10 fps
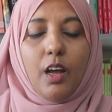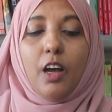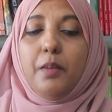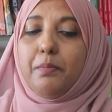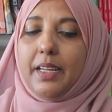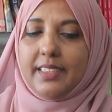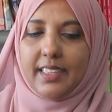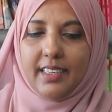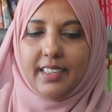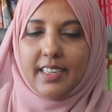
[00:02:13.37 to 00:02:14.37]
On
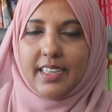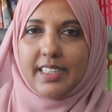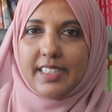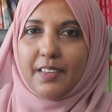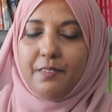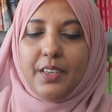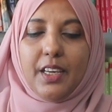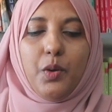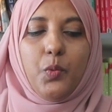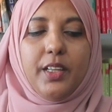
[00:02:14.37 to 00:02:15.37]
Monday,
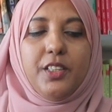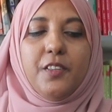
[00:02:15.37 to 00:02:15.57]
Safiyya went